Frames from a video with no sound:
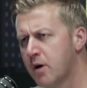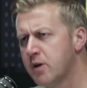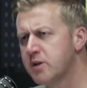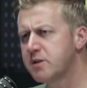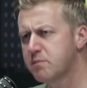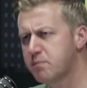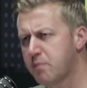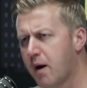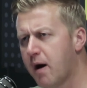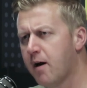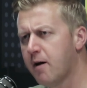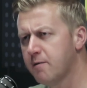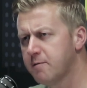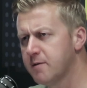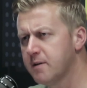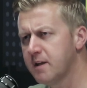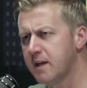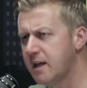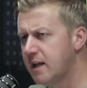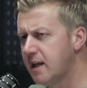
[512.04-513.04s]
most
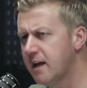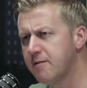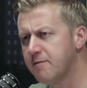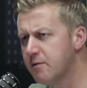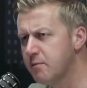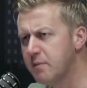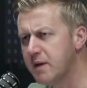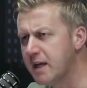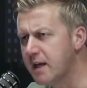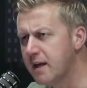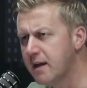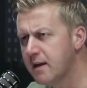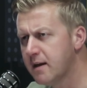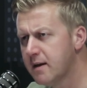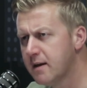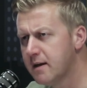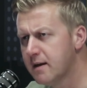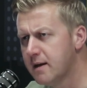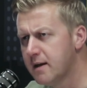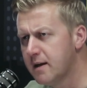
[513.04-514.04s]
powerful he'd ever be.
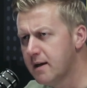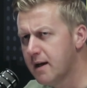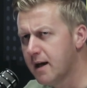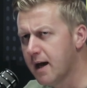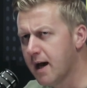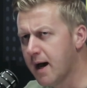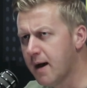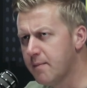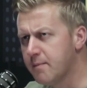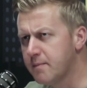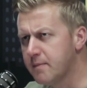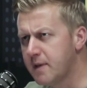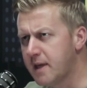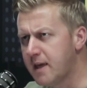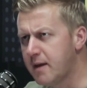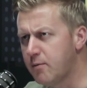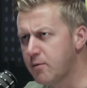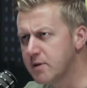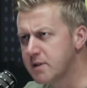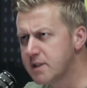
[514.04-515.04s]
Um,
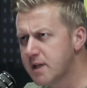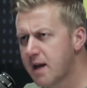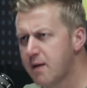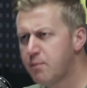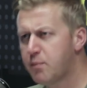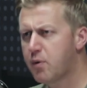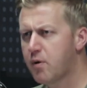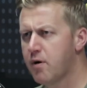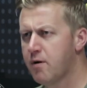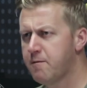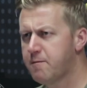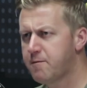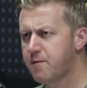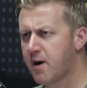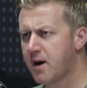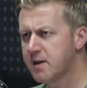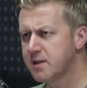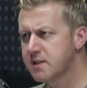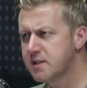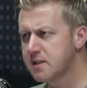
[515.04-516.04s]
he was emperor of
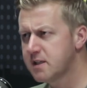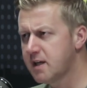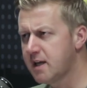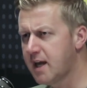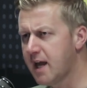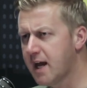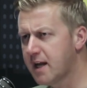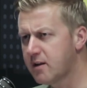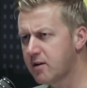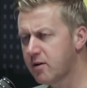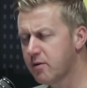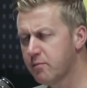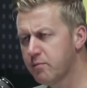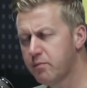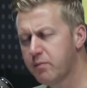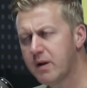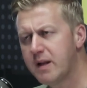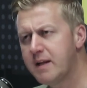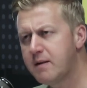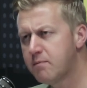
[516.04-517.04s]
France. He had
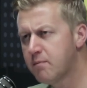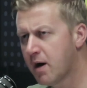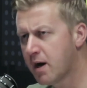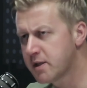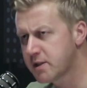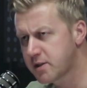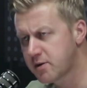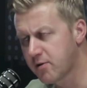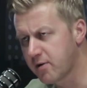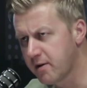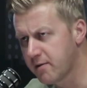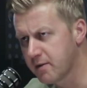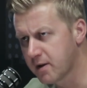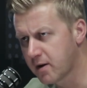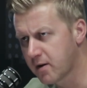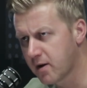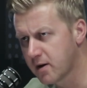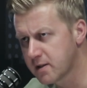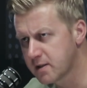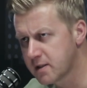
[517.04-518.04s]
complete mastery of
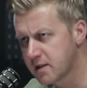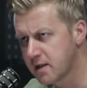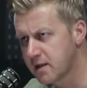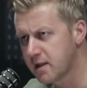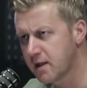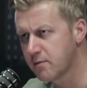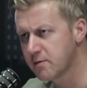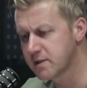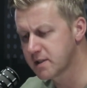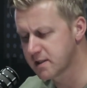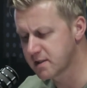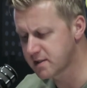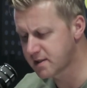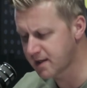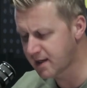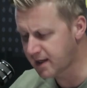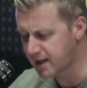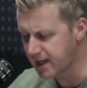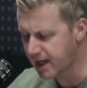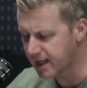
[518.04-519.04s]
the continent. There was this
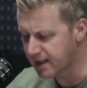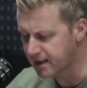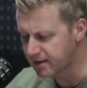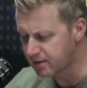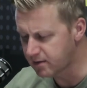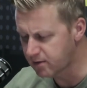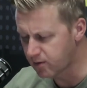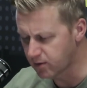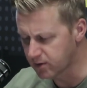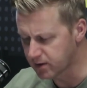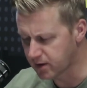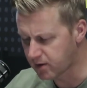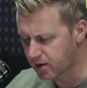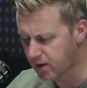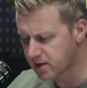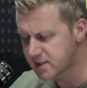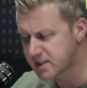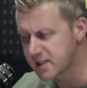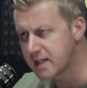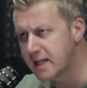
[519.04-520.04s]
thing he had called the
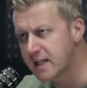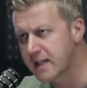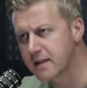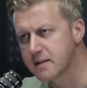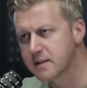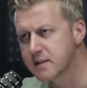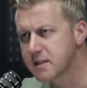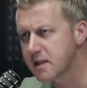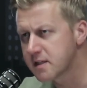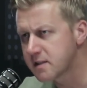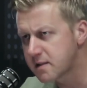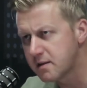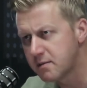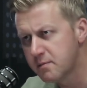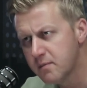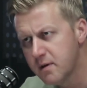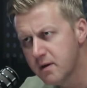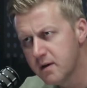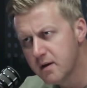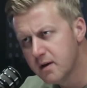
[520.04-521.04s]
continental
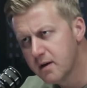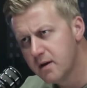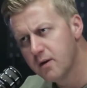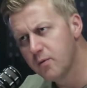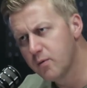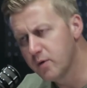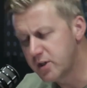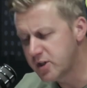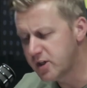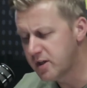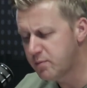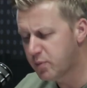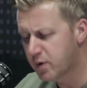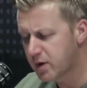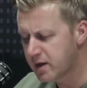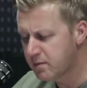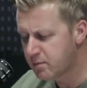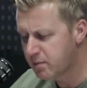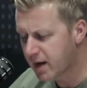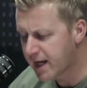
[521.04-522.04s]
system, which he'd put in